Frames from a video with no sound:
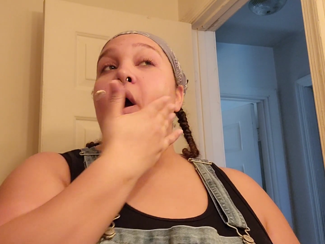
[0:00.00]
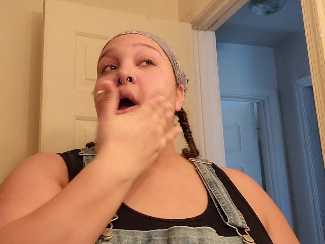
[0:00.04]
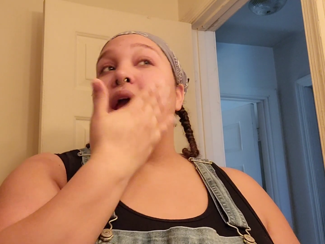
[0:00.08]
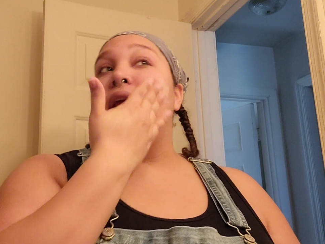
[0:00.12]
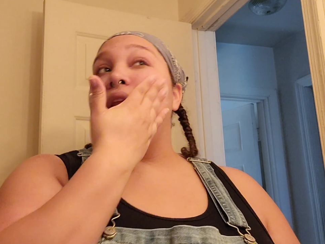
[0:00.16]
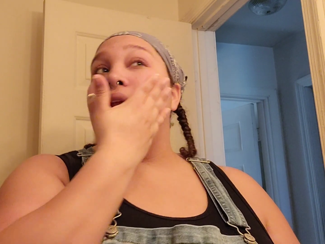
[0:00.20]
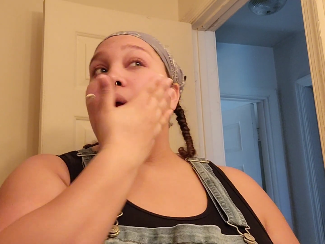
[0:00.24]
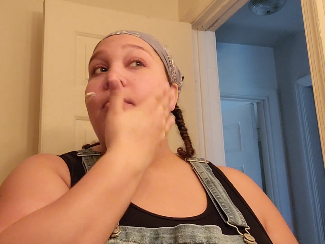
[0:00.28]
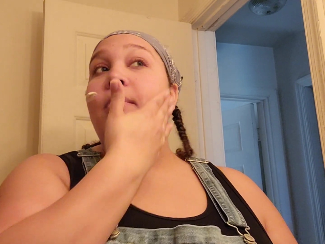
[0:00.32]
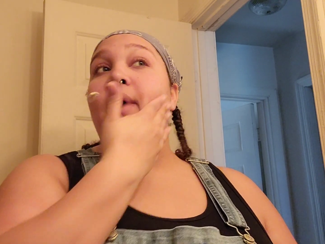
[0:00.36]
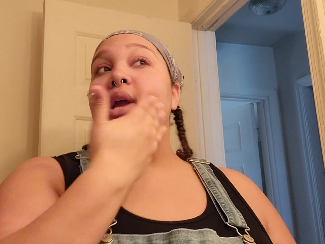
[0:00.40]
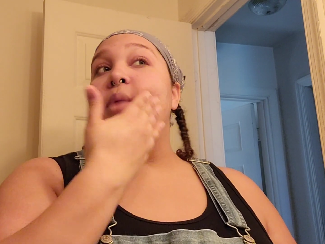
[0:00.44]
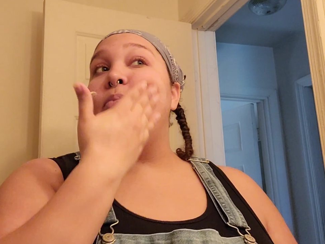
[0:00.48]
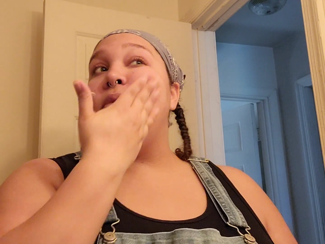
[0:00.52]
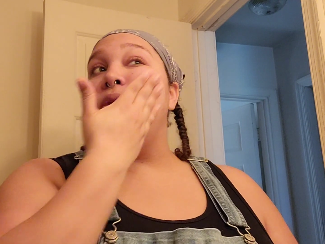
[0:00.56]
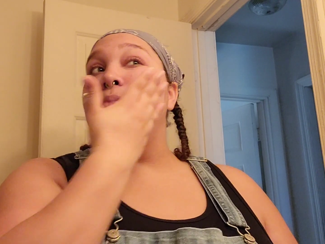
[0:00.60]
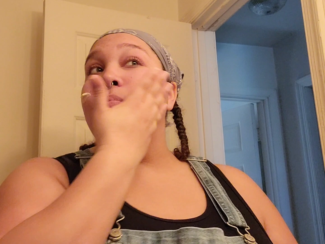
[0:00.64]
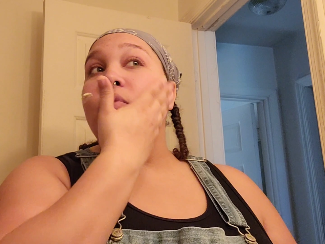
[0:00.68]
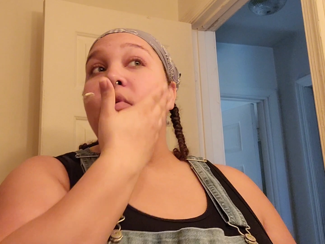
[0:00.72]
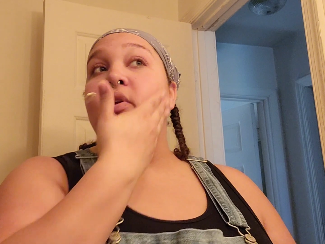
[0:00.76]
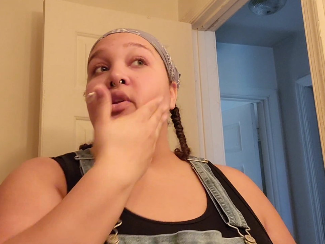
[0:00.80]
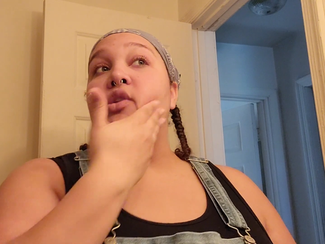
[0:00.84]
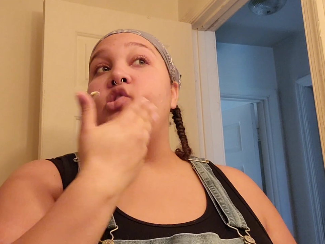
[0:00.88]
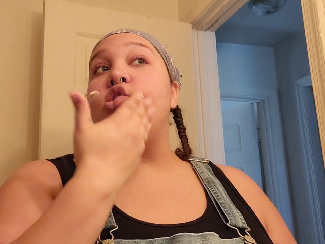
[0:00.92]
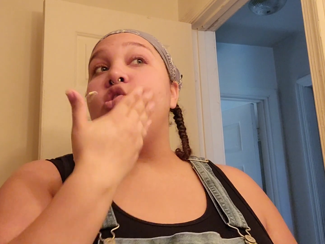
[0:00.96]
and I might be
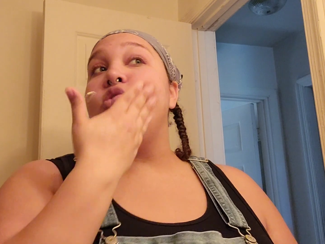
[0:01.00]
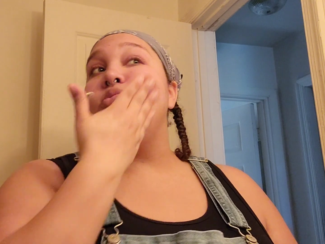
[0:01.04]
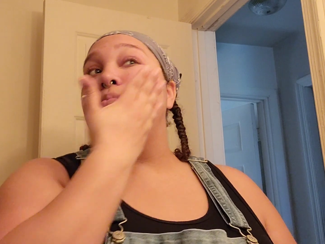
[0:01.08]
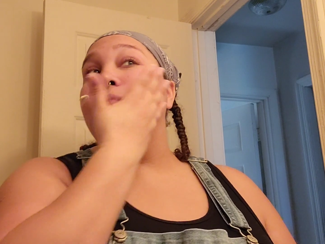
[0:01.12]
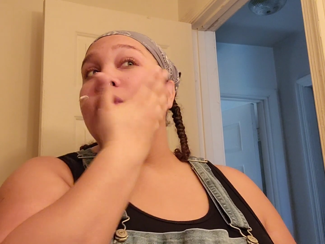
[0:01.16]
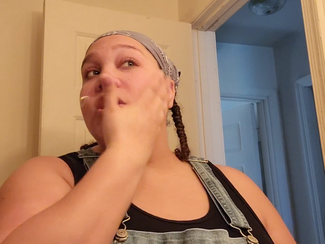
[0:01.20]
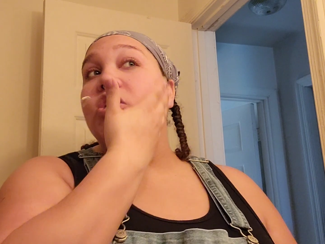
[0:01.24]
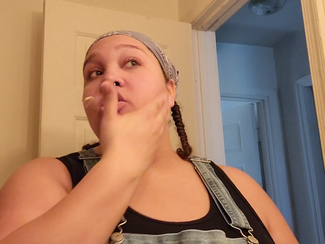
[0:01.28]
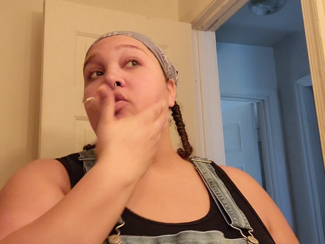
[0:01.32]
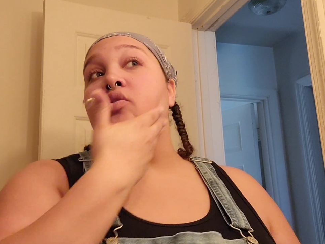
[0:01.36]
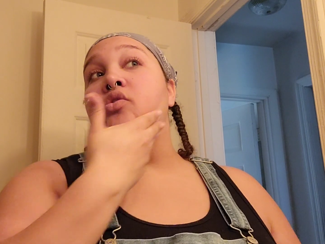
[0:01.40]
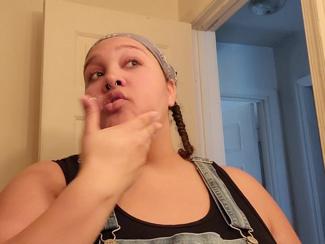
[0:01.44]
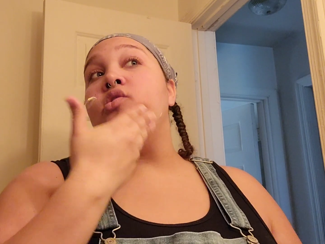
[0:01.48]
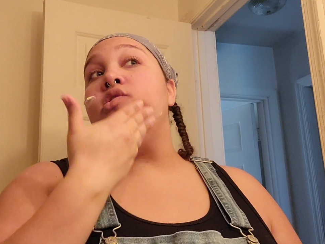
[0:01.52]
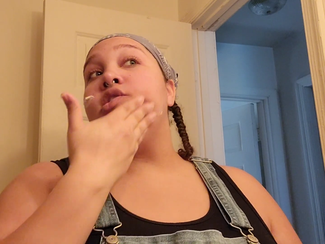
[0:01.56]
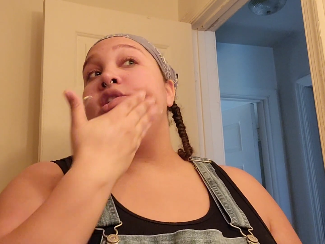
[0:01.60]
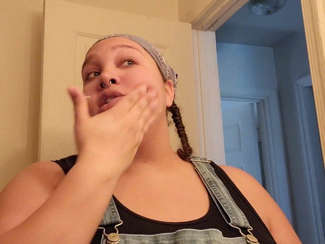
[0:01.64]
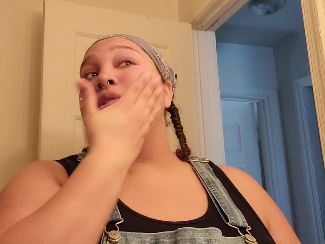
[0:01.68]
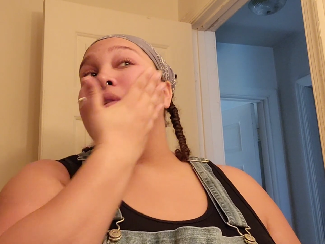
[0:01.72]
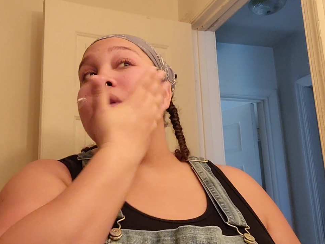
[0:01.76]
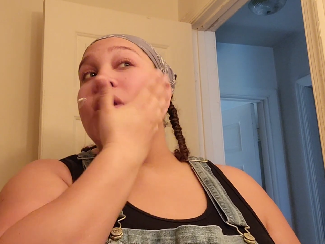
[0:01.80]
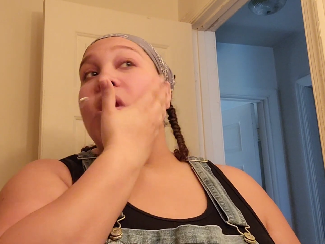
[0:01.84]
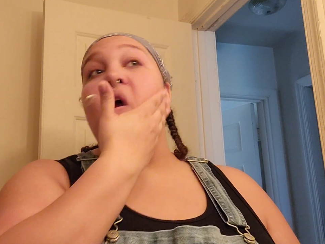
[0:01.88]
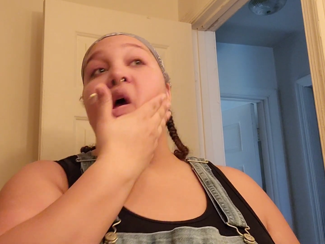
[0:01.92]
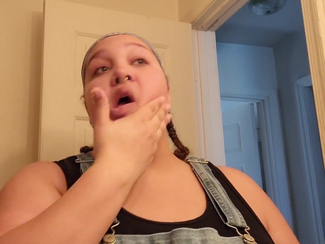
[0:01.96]
putting too much
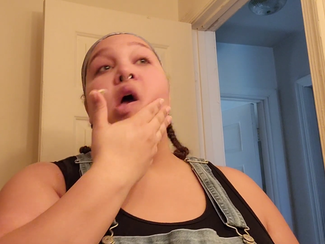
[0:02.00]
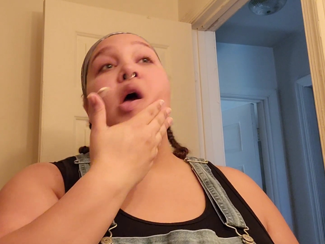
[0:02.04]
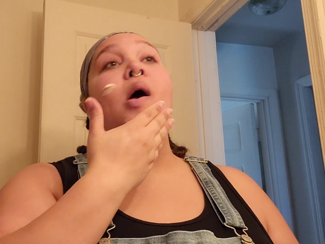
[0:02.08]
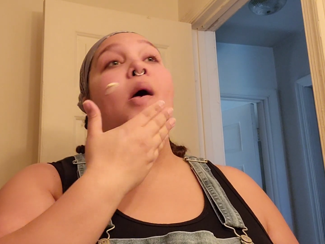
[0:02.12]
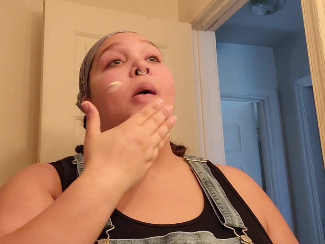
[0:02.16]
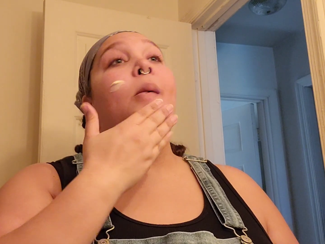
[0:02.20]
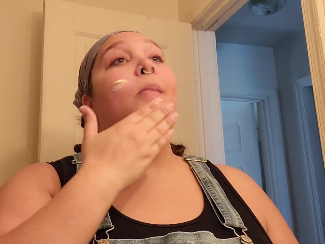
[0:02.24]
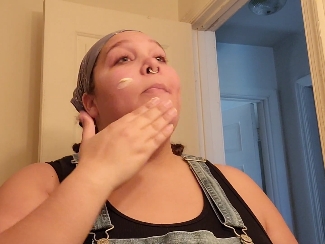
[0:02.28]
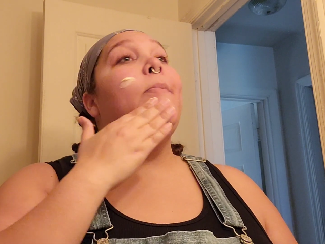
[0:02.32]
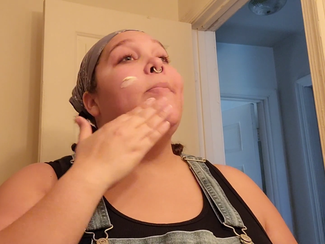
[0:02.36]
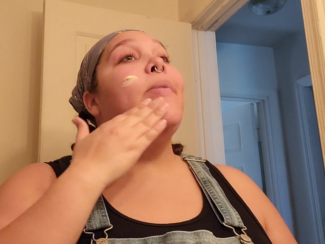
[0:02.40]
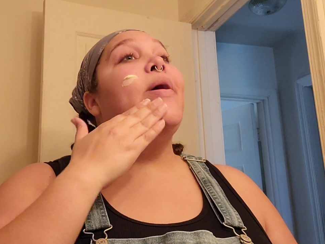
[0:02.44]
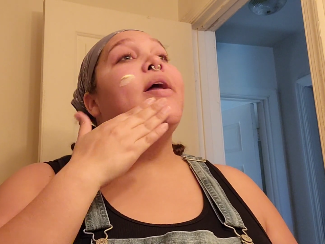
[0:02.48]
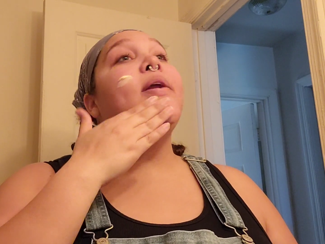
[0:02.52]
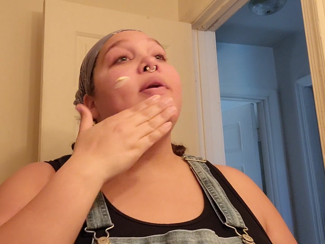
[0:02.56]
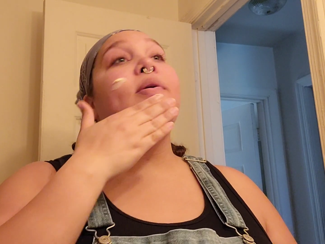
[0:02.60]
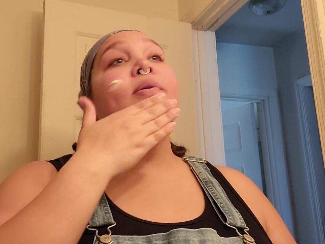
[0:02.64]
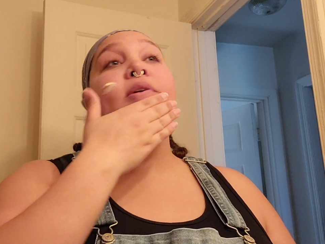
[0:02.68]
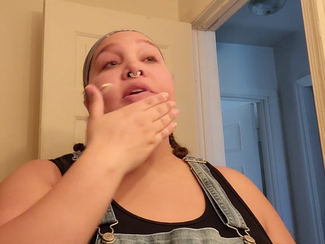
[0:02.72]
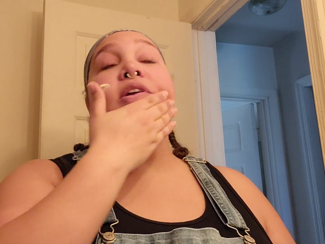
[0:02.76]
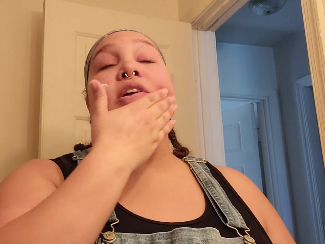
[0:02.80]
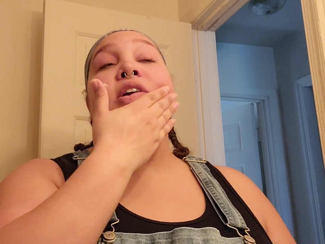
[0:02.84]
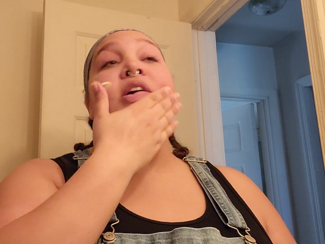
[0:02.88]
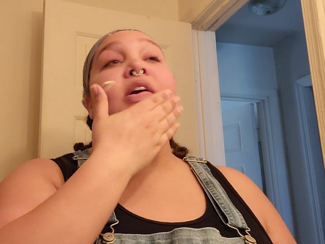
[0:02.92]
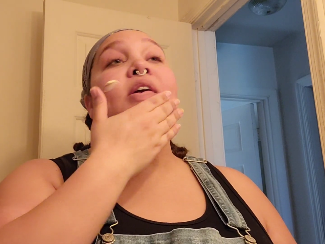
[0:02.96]
on, but I
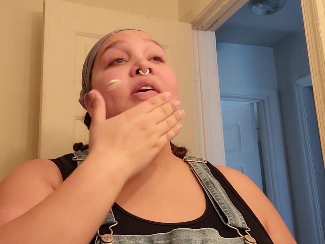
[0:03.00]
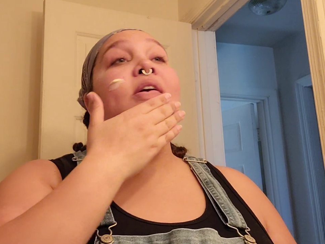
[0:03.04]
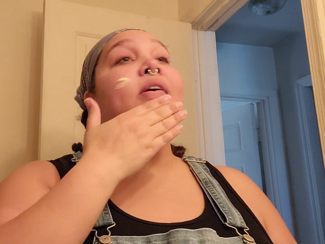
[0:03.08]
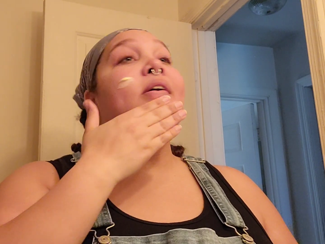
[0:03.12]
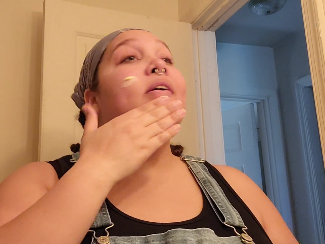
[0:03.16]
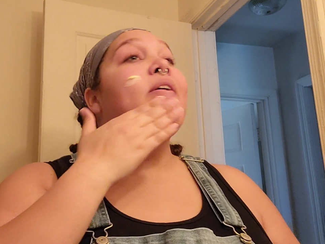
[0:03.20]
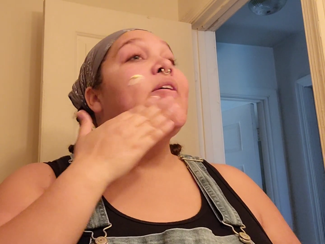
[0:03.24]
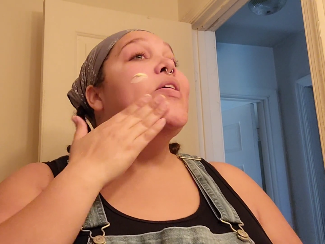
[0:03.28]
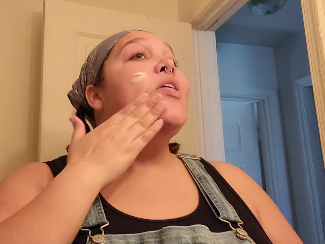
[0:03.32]
don't care.